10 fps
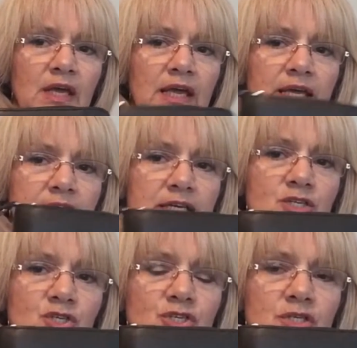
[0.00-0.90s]
8
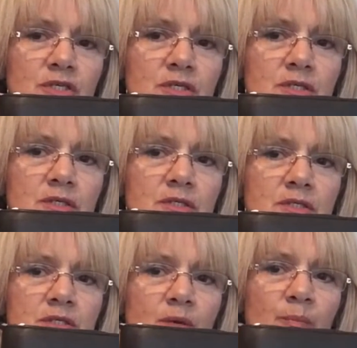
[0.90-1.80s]

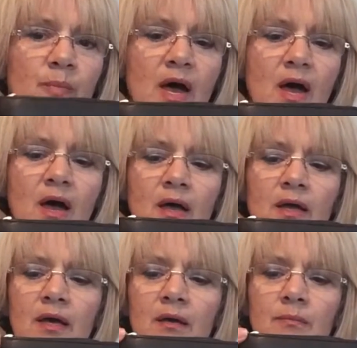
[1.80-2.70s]
inches by
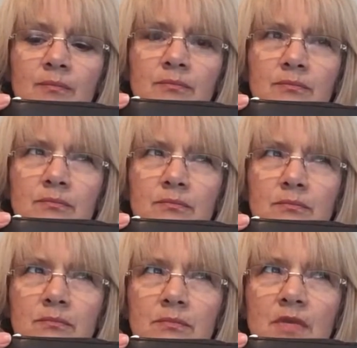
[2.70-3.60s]

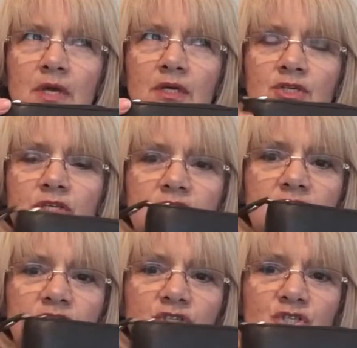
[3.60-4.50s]
um,
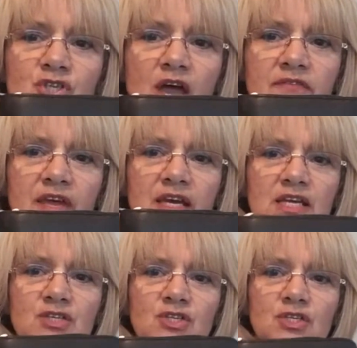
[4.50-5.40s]
just shy of eight
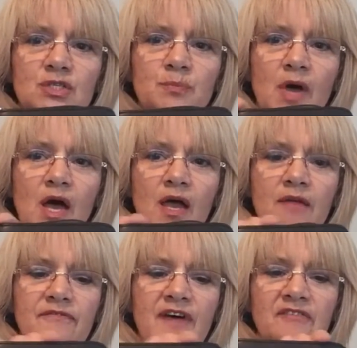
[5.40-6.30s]
inches by
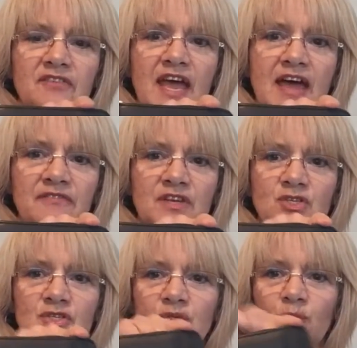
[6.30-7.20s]
five and a half
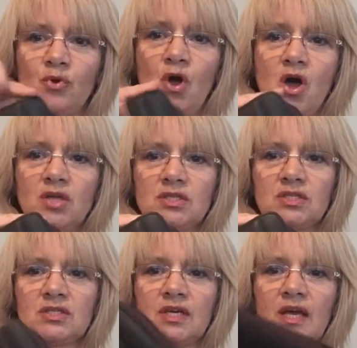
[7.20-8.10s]
inches
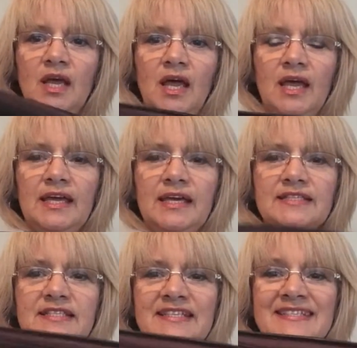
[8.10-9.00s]
across.
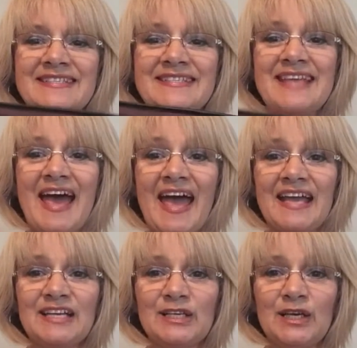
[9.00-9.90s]
It's
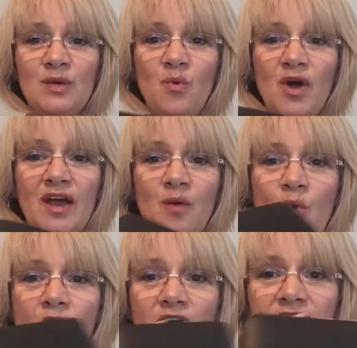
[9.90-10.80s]
exactly what I
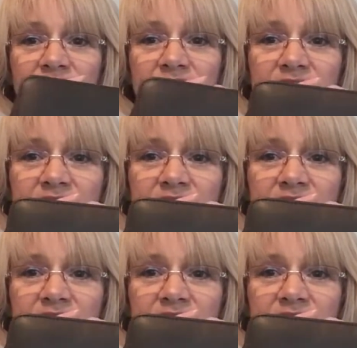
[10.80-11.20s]
wanted.